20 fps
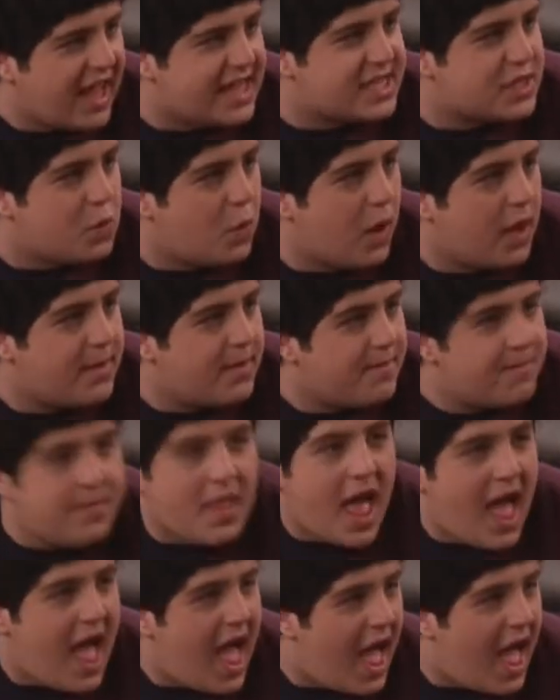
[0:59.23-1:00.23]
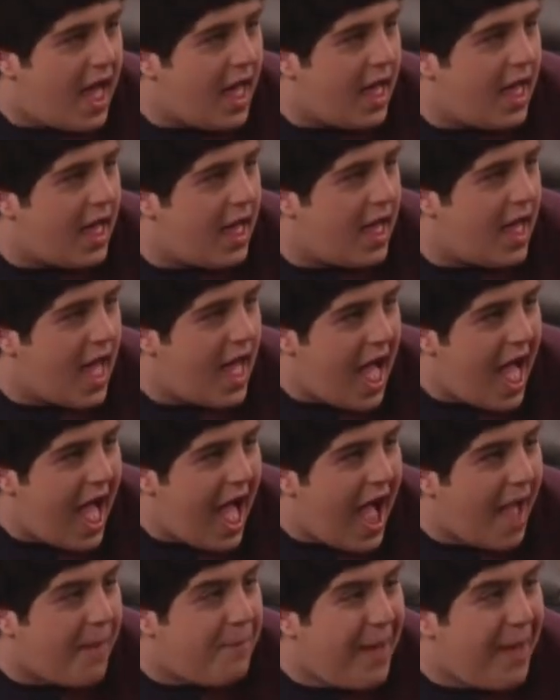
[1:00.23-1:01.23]
That's the one.
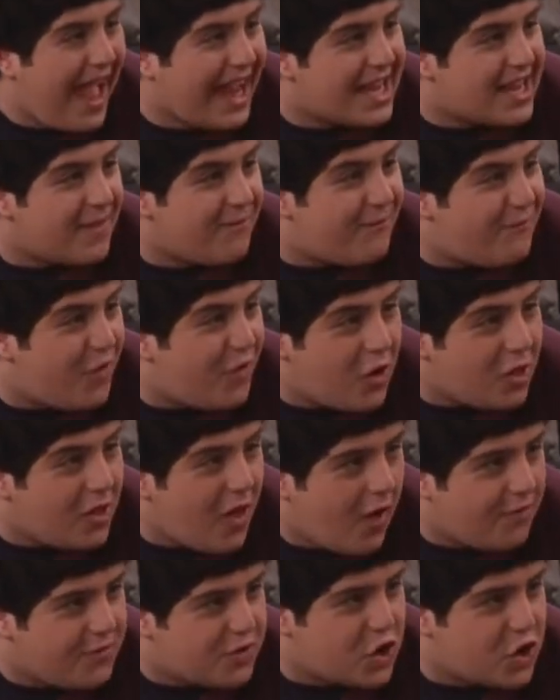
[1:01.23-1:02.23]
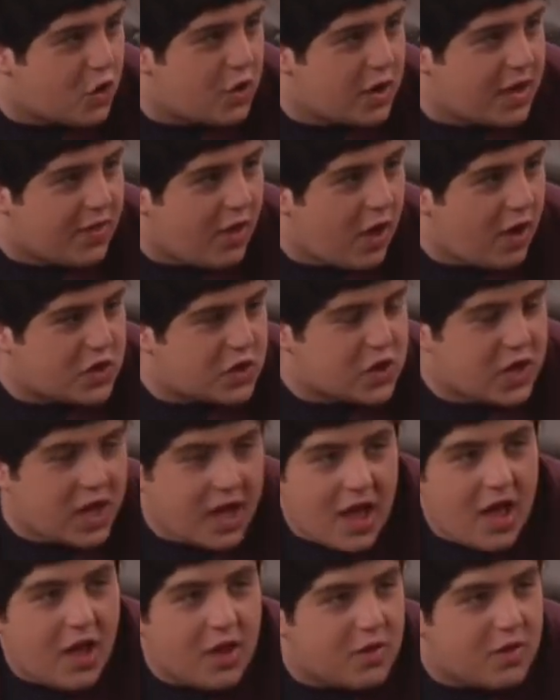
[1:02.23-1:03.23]
I packed it full of dirty
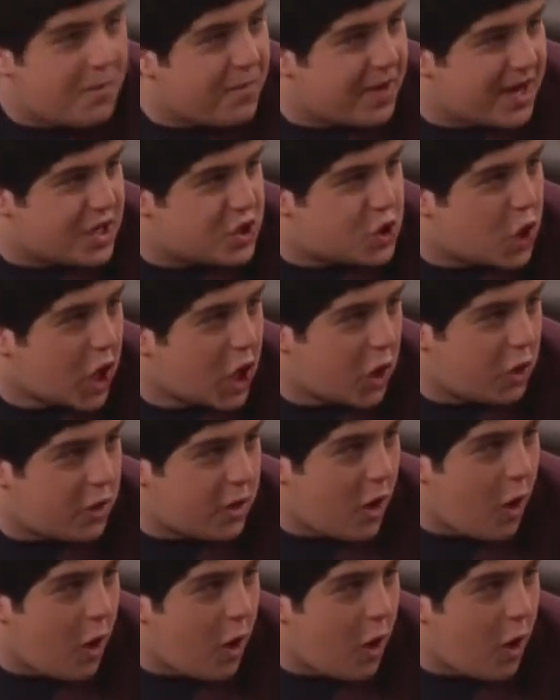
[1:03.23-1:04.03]
laundry. So I'm gonna trick